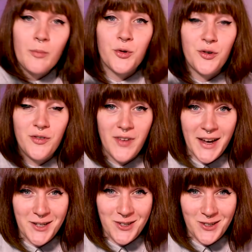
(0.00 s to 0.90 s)

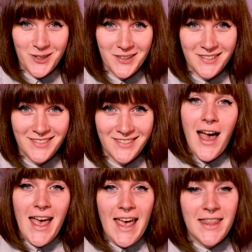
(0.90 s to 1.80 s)
perfector,
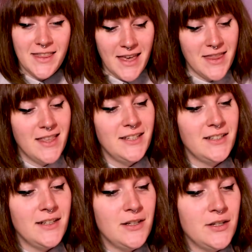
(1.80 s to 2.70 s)
and then
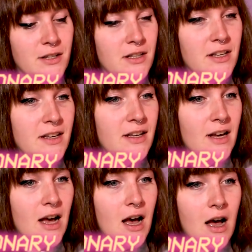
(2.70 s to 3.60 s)
this is the
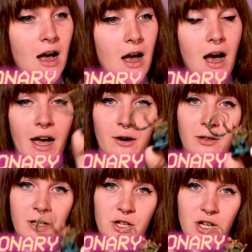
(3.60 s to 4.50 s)

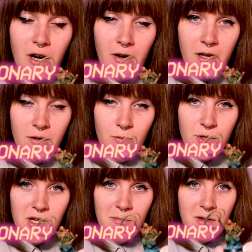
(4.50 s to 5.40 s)
Iron Legionary,
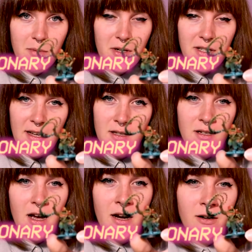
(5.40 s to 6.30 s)
which can be built as
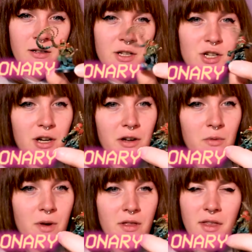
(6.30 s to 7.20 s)
an Iron Legionary
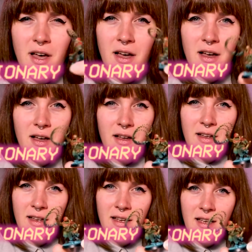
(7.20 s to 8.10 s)
with a
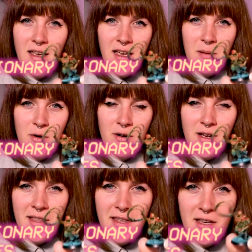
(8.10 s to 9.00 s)
hammer,
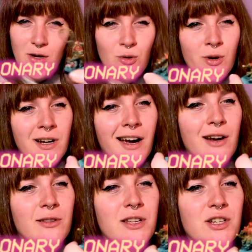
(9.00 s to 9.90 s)
I think, or an
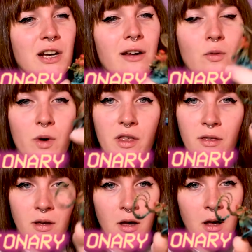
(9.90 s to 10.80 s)
Iron Legionary with